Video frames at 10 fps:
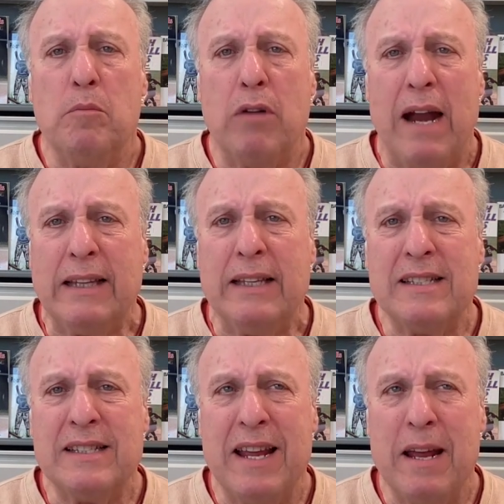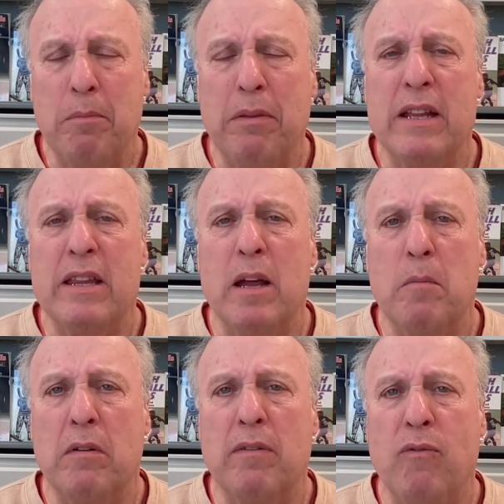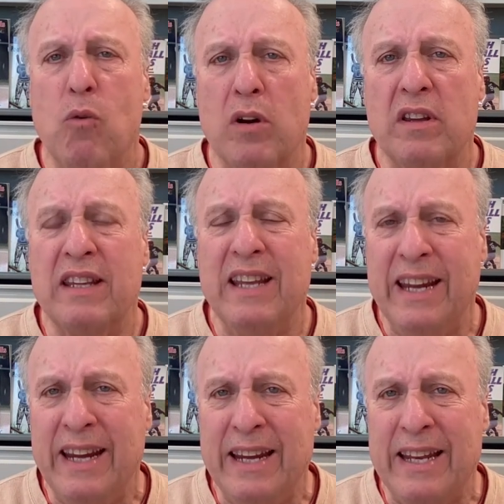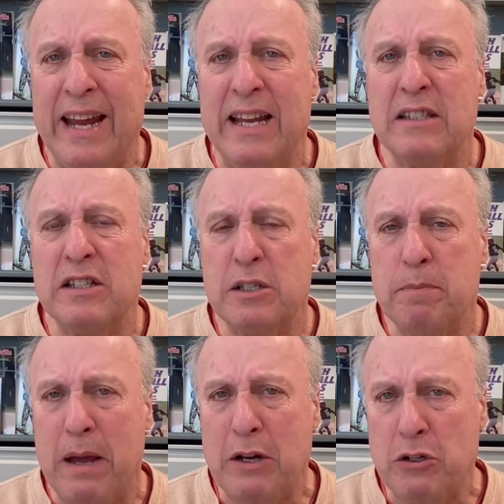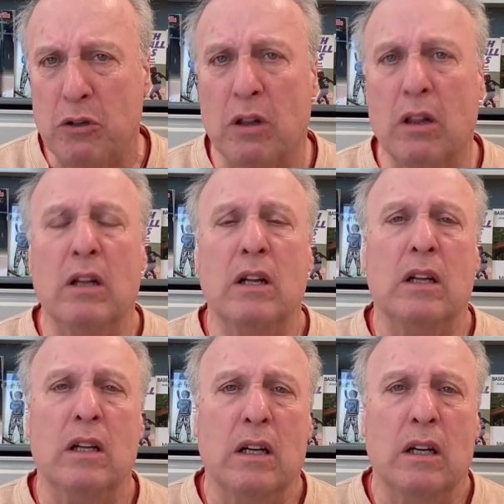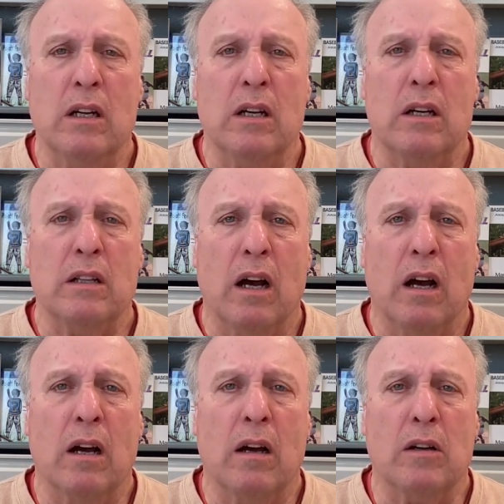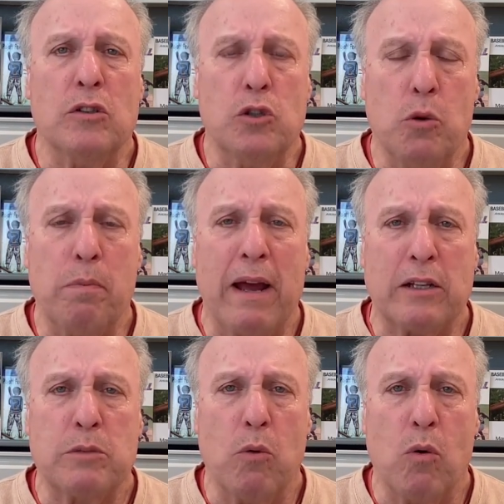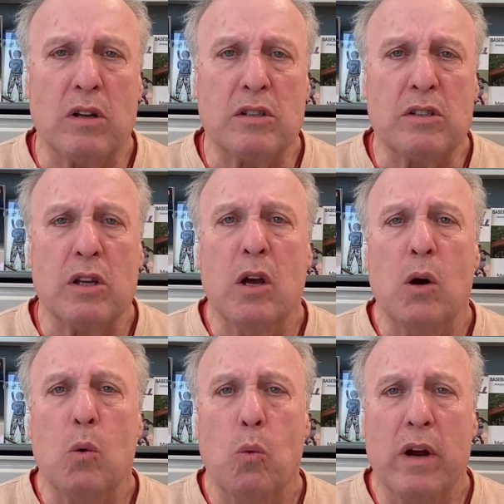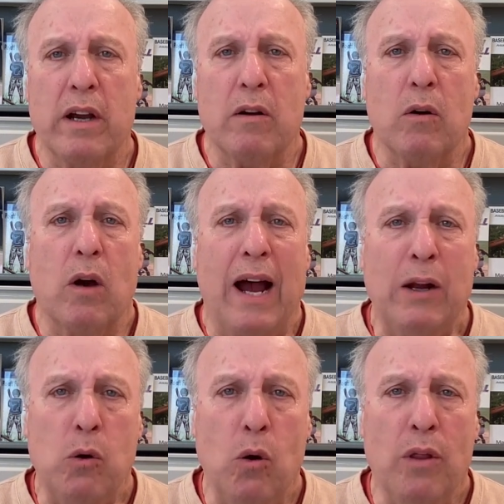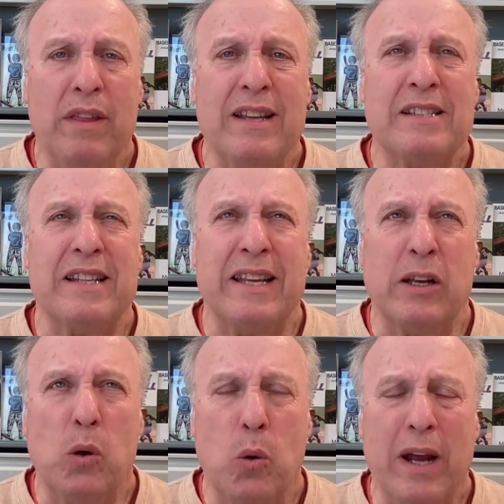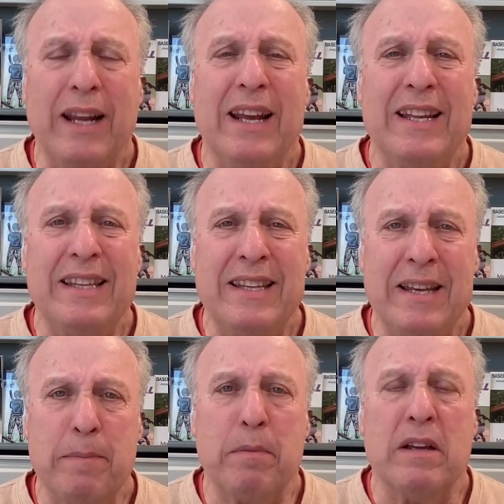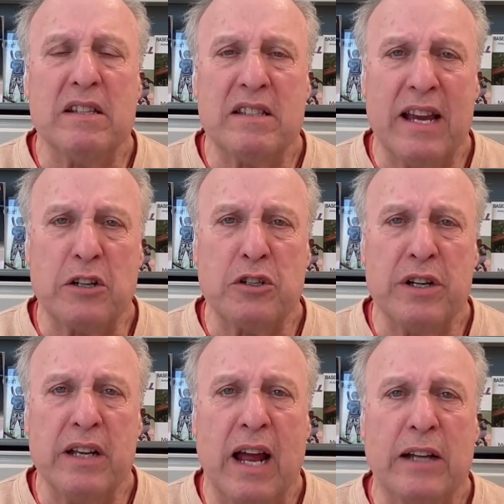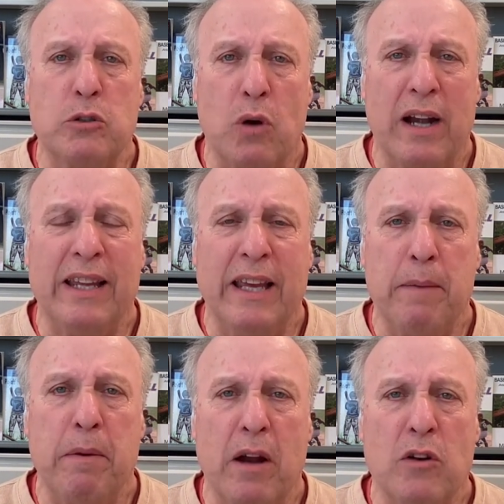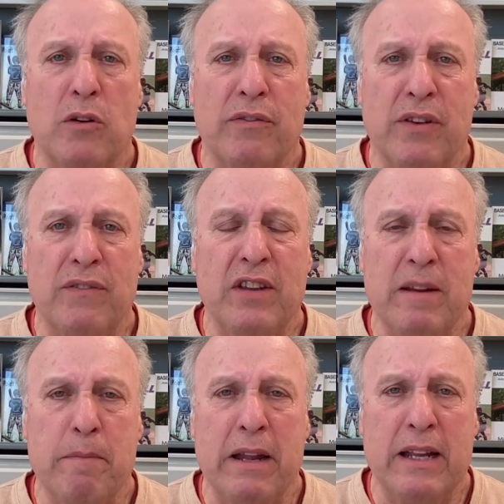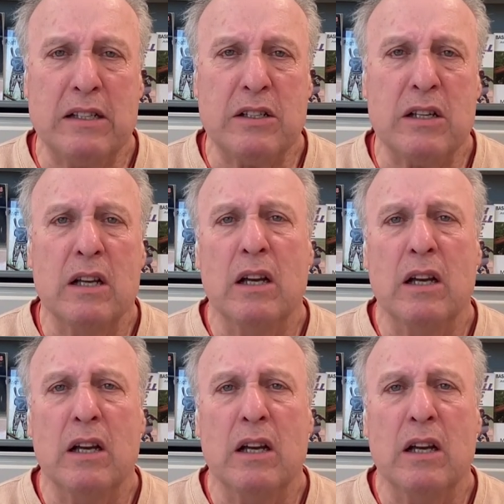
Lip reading: practice template number 14, and it's a special Schupak Sports where I call this the quick tip session. I try to keep it under 15 minutes.